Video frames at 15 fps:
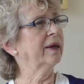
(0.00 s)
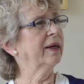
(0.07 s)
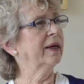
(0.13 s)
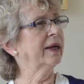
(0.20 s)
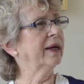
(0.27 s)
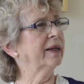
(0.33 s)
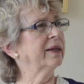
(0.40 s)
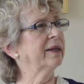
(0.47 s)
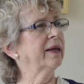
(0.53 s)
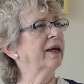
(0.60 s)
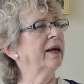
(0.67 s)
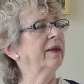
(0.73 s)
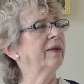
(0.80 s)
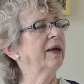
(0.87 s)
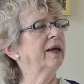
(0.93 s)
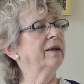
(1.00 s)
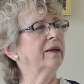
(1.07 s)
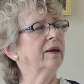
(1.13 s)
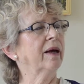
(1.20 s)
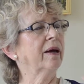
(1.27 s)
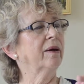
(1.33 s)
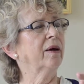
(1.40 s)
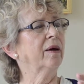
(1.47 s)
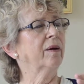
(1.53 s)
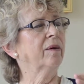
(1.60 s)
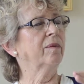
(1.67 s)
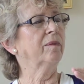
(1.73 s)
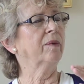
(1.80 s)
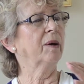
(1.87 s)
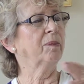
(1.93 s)
and then
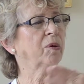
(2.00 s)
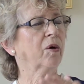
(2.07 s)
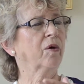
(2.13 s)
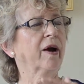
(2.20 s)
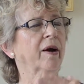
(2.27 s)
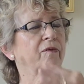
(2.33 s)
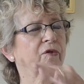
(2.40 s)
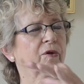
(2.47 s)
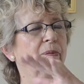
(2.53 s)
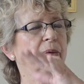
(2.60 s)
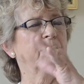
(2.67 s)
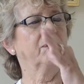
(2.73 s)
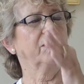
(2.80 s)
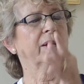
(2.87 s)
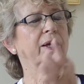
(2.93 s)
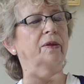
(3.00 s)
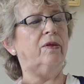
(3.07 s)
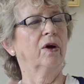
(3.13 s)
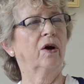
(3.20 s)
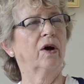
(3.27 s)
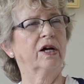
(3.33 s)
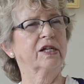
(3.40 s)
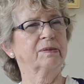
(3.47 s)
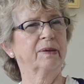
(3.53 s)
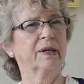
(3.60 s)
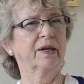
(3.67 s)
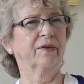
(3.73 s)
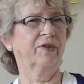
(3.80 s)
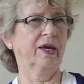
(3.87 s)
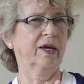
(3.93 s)
a program for people in the
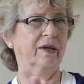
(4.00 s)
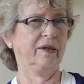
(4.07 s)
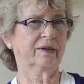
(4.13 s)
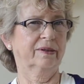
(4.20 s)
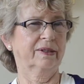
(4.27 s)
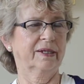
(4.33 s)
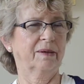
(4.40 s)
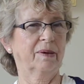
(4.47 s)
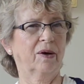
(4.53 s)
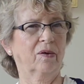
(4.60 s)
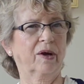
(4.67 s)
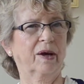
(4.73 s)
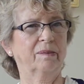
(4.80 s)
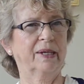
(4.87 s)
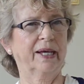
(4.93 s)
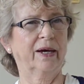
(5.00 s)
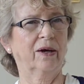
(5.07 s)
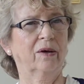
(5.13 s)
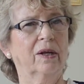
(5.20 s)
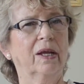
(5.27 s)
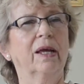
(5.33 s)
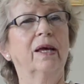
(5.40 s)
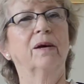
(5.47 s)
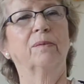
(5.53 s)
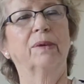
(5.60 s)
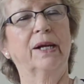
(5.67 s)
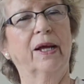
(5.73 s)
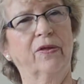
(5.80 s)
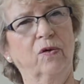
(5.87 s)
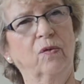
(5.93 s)
hospital if they could somehow come down.
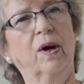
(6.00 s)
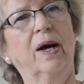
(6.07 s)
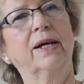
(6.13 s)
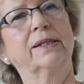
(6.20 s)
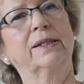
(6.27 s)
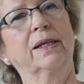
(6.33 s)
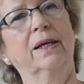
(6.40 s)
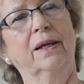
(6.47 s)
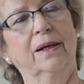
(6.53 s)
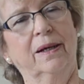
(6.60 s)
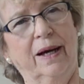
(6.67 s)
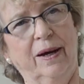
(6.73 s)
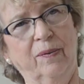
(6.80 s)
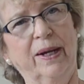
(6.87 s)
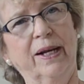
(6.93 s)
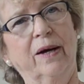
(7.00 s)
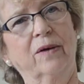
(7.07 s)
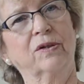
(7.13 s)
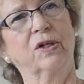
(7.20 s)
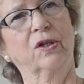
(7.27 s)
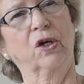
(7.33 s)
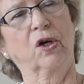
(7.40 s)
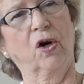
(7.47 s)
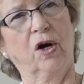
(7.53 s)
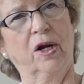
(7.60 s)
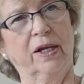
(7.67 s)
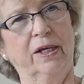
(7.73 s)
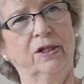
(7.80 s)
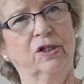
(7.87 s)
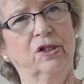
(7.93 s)
But otherwise, I went out to the
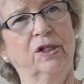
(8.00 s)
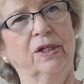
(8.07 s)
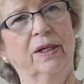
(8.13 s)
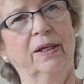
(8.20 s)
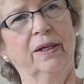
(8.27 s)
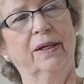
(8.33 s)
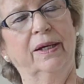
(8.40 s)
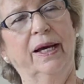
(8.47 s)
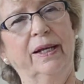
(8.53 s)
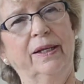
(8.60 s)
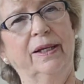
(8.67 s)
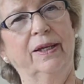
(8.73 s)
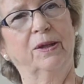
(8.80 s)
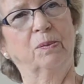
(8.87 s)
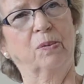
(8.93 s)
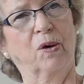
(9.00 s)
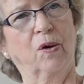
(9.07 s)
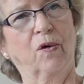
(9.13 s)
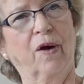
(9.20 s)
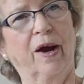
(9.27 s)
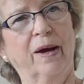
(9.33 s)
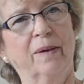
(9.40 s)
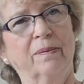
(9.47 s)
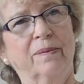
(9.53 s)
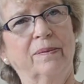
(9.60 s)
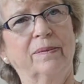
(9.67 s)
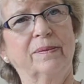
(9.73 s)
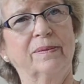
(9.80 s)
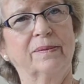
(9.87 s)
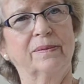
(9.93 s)
cottage and did the program
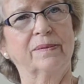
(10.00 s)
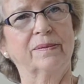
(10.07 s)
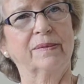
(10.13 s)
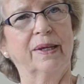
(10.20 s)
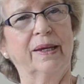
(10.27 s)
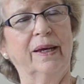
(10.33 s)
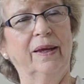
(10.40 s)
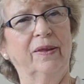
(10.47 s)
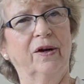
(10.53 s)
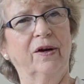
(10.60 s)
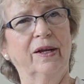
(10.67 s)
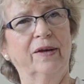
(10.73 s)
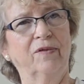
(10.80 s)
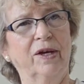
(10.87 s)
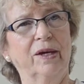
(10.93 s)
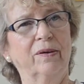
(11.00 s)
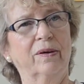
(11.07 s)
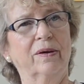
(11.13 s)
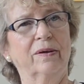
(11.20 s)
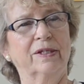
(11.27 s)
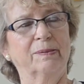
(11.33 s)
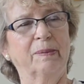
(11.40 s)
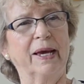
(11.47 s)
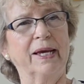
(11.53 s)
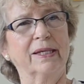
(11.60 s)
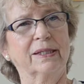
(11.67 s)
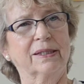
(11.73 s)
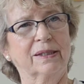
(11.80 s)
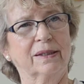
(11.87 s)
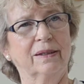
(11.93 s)
in their living
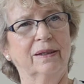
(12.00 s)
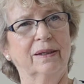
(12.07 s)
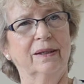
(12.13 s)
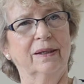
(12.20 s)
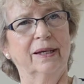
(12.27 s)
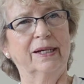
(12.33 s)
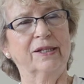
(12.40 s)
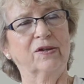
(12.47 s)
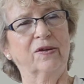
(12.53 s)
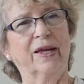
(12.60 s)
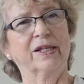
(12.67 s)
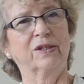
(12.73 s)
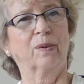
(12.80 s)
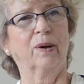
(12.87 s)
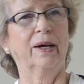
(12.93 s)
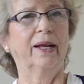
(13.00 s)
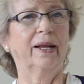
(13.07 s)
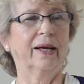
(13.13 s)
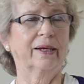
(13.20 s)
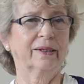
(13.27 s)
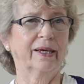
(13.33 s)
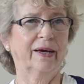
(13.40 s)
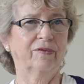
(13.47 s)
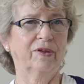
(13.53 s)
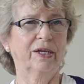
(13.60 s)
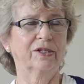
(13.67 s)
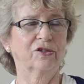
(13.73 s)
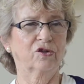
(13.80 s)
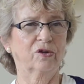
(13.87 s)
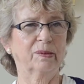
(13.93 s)
space. And so that's why I like to have the
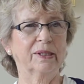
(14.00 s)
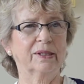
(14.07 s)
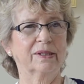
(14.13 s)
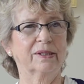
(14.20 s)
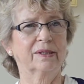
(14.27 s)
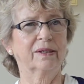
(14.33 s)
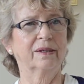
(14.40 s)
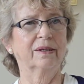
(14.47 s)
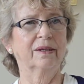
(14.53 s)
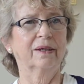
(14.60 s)
instruments, the